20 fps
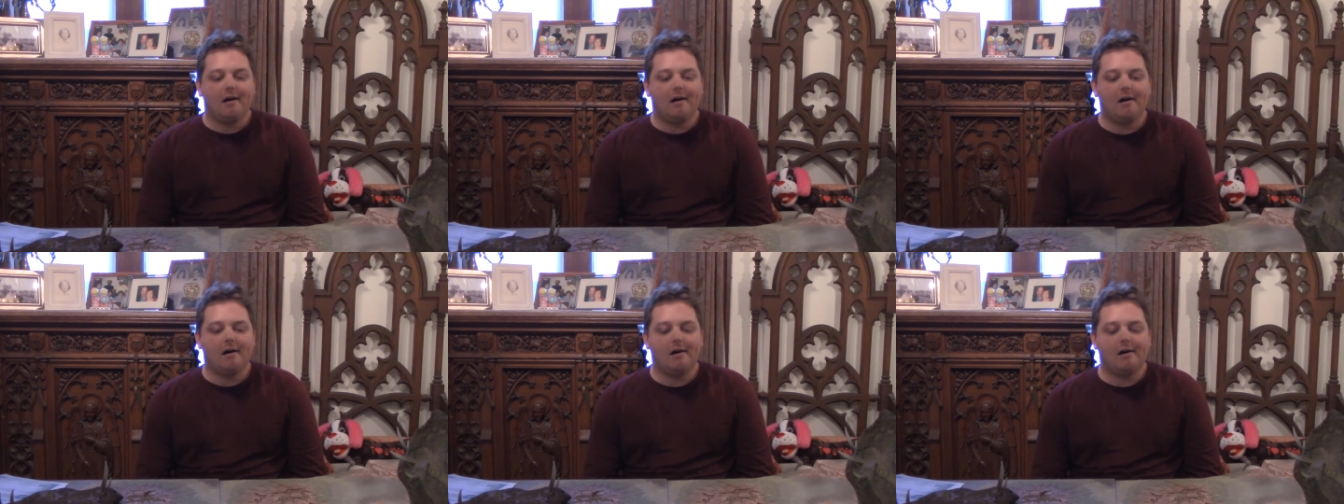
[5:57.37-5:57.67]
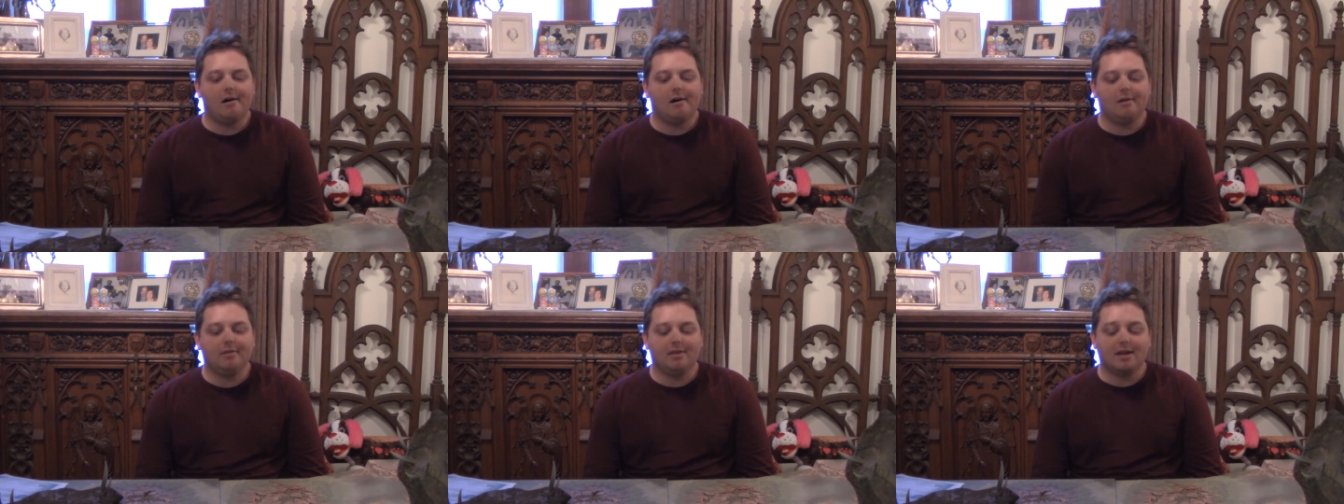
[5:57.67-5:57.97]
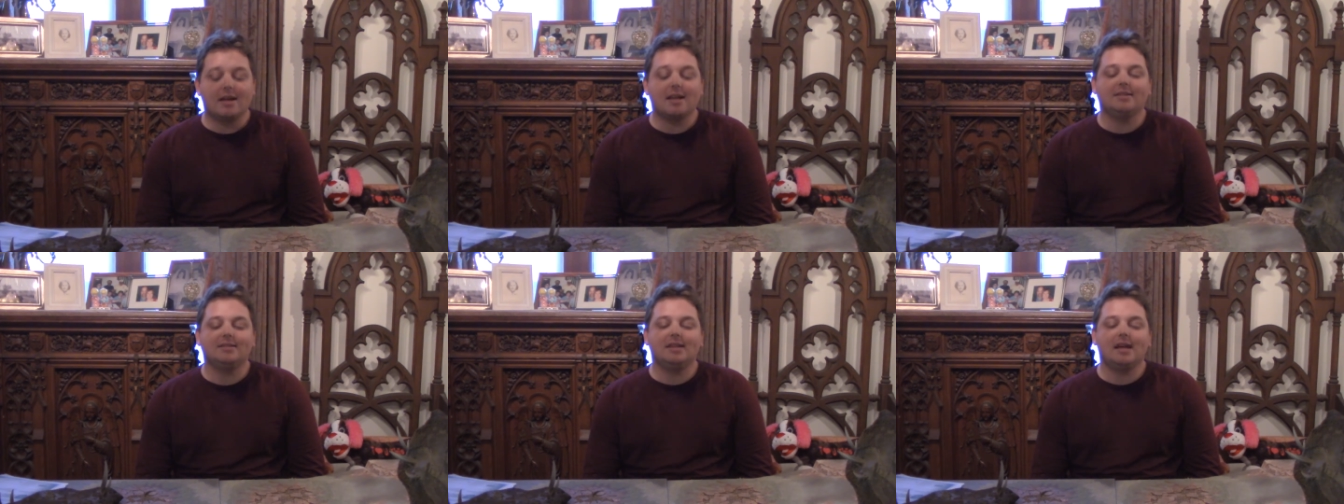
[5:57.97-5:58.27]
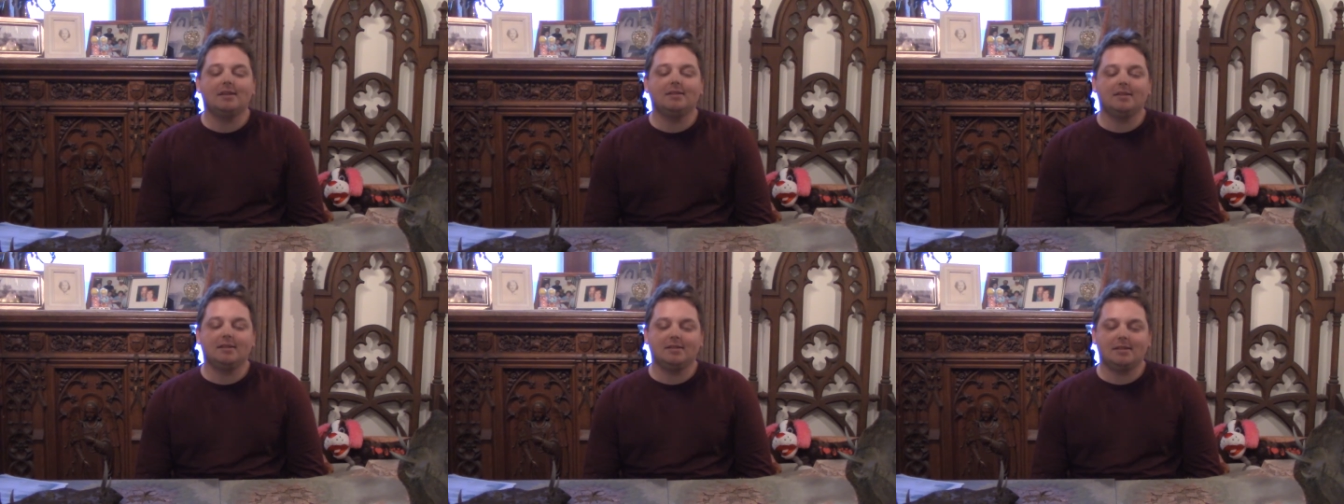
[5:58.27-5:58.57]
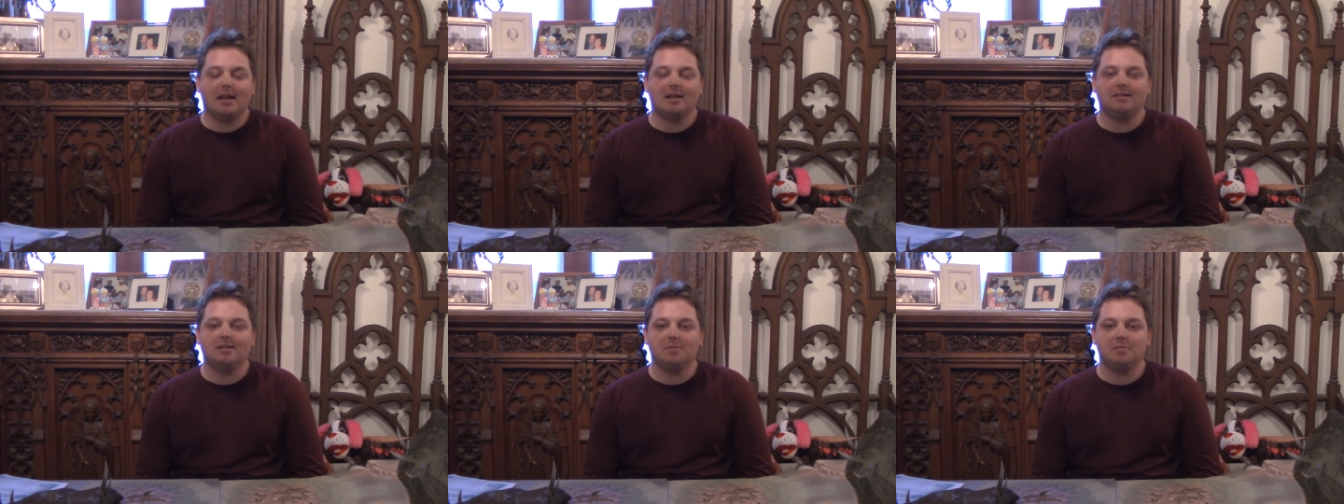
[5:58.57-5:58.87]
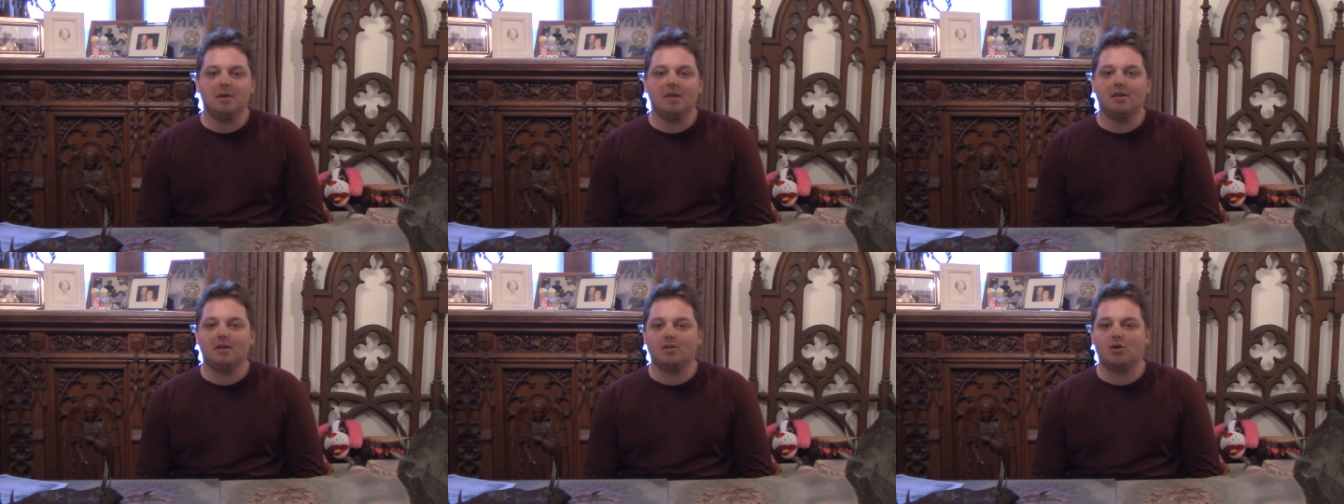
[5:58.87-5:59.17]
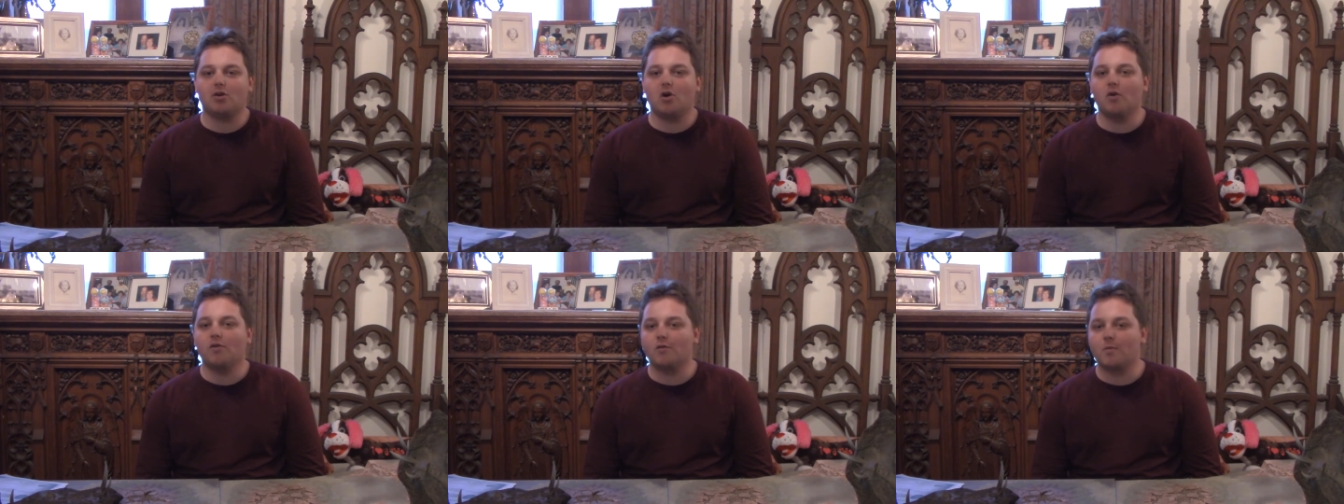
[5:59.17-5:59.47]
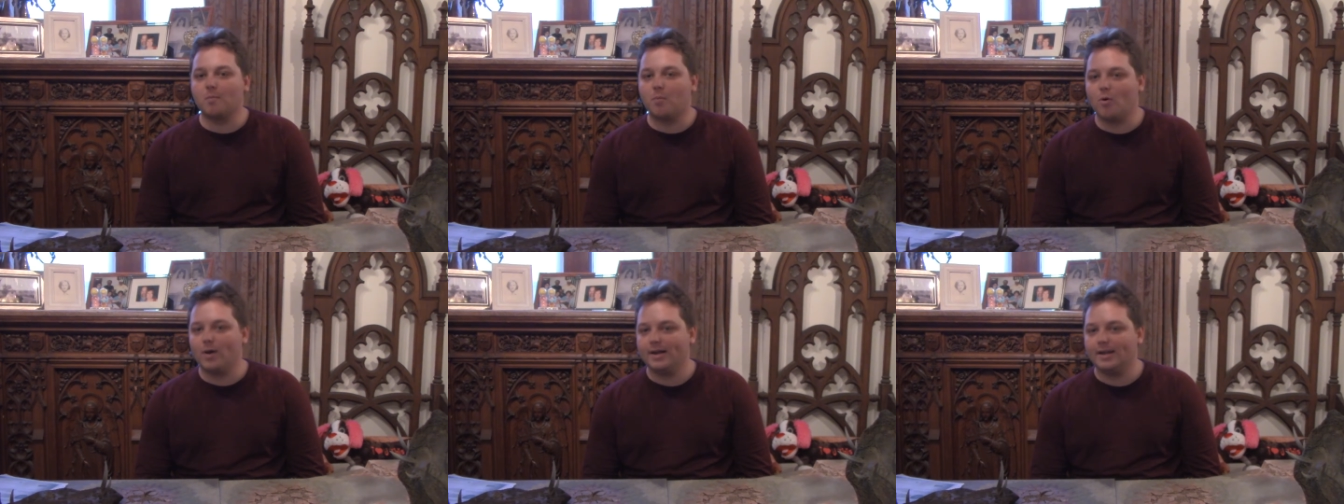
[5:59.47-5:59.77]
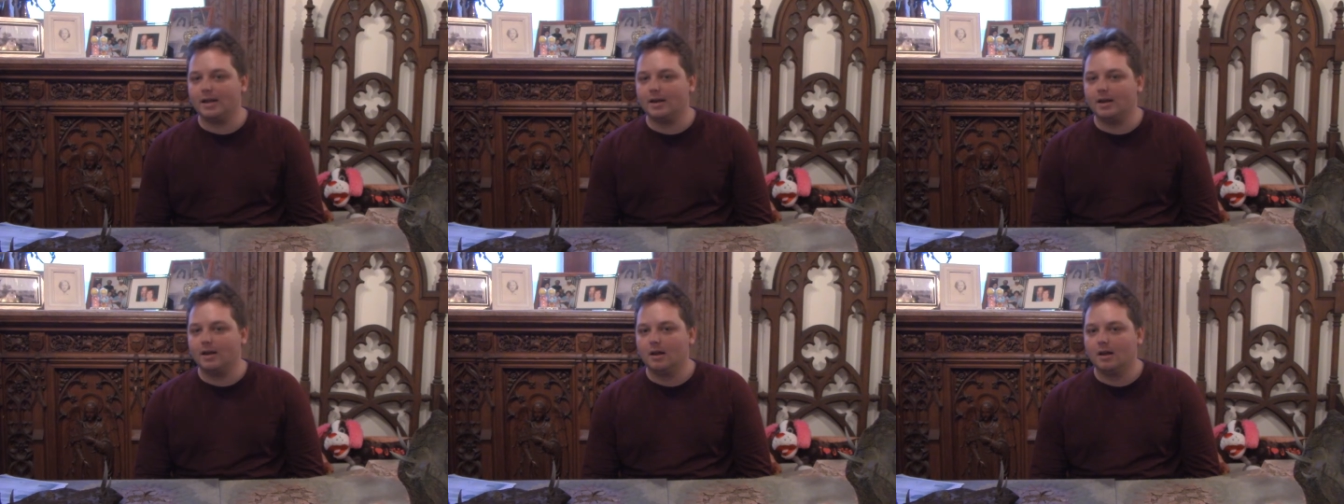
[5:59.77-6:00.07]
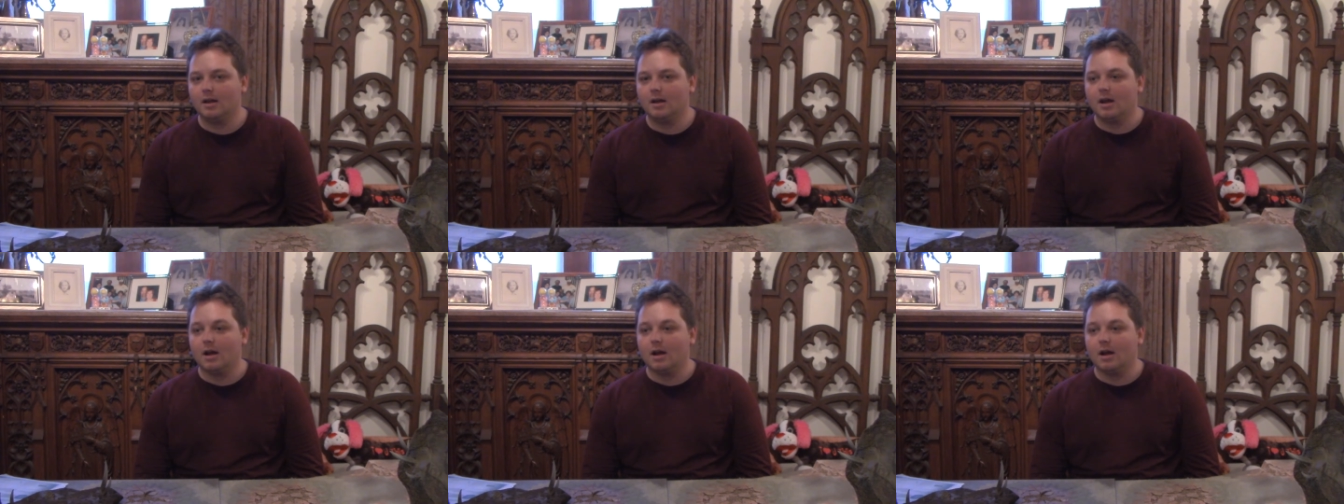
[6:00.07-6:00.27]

the consensus tends to be that they're overpointed,